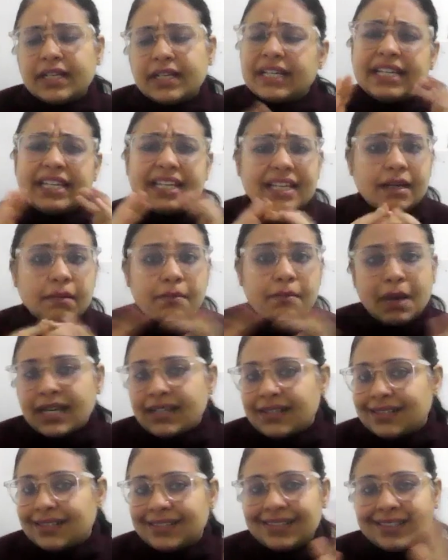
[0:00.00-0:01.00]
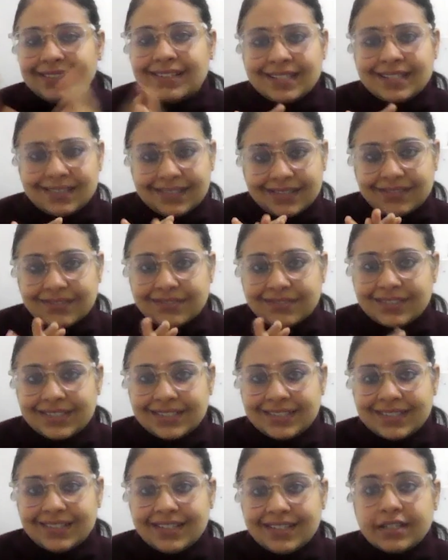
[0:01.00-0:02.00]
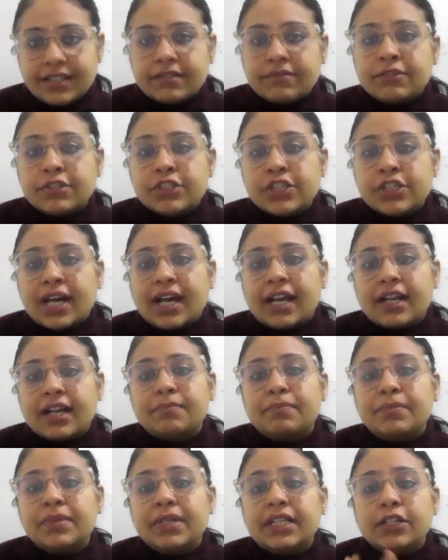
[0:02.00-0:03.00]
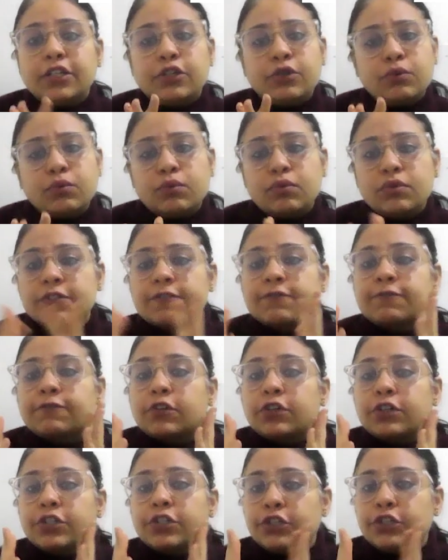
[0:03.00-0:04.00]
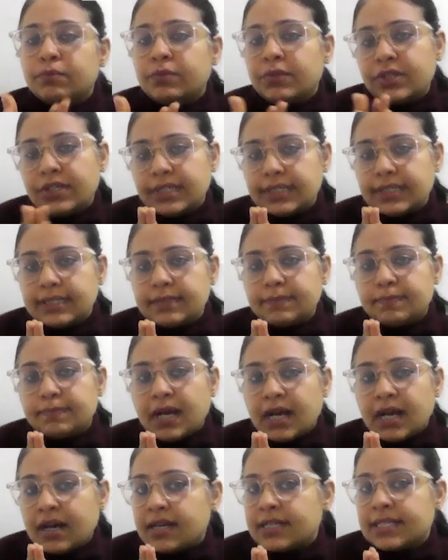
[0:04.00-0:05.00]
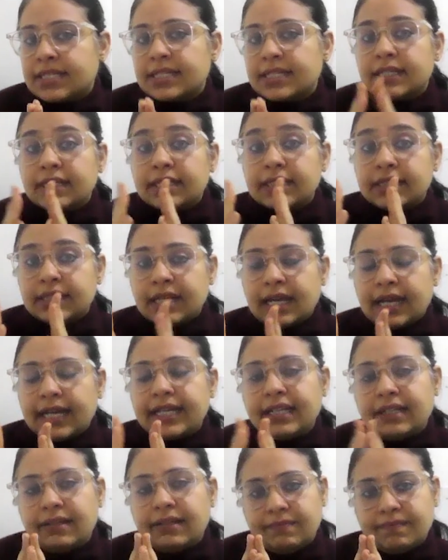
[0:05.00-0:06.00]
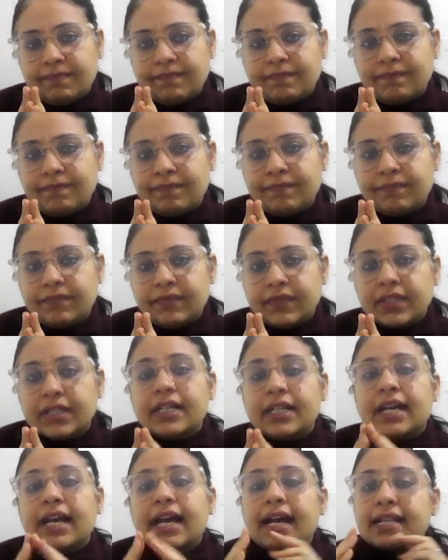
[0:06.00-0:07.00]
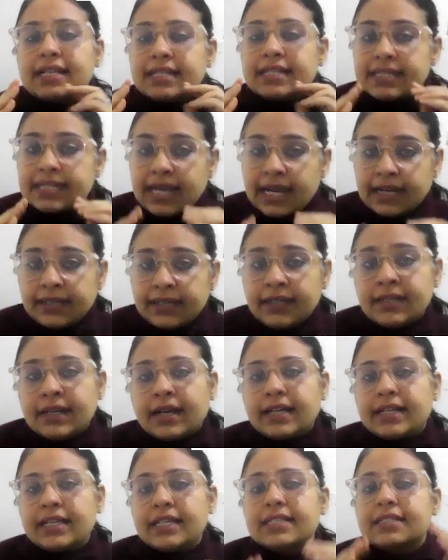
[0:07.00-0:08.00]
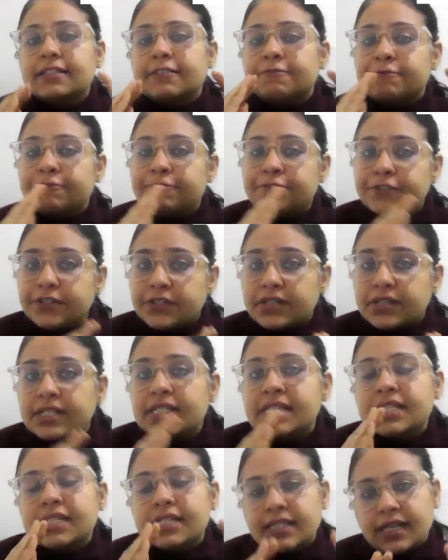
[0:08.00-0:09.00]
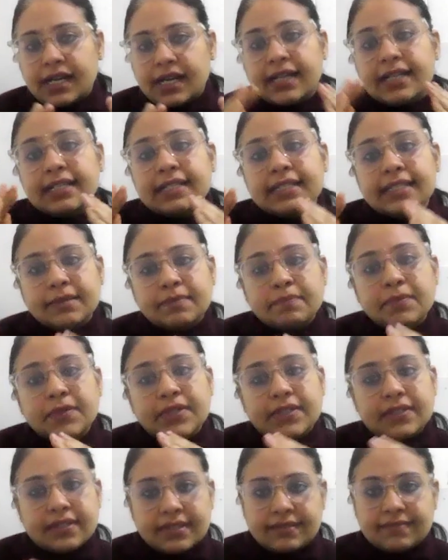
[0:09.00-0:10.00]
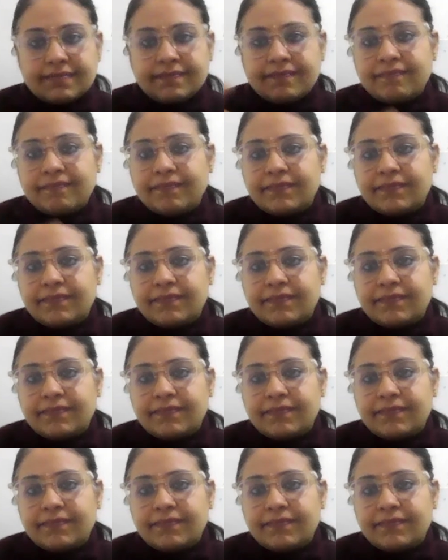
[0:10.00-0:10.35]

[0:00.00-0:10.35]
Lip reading: He abandoned the letters which had been used for numerals past 9 and standardized the first 9 symbols.